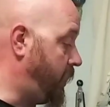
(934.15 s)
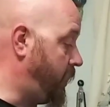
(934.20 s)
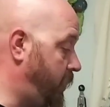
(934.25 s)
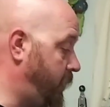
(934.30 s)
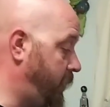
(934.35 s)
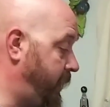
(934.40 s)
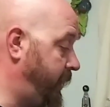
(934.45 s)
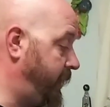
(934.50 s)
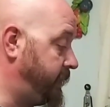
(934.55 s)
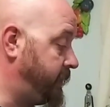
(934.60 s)

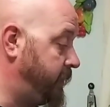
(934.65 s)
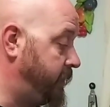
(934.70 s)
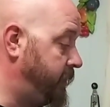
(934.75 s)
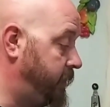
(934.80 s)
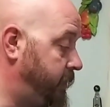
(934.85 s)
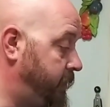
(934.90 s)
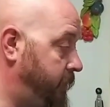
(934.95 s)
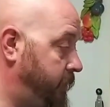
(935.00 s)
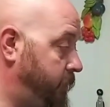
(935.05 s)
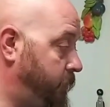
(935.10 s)
Alright,
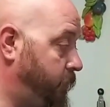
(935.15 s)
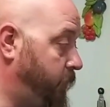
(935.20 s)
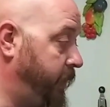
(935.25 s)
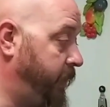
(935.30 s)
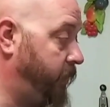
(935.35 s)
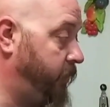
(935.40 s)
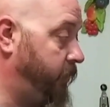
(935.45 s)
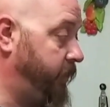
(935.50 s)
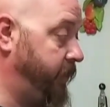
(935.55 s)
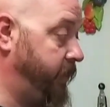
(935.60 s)

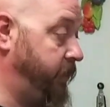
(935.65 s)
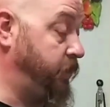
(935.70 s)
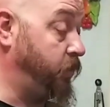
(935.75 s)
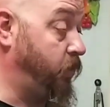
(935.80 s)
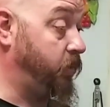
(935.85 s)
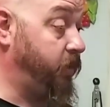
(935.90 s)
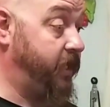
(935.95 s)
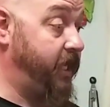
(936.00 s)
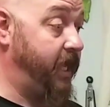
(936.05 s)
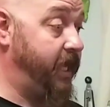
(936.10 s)
well, in
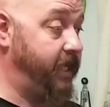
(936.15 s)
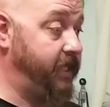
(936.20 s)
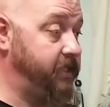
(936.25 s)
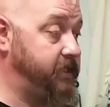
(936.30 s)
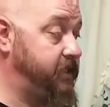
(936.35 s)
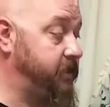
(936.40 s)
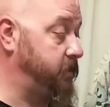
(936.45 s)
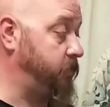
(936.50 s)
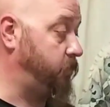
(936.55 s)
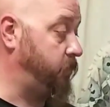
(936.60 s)
your
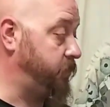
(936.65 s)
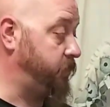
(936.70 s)
case,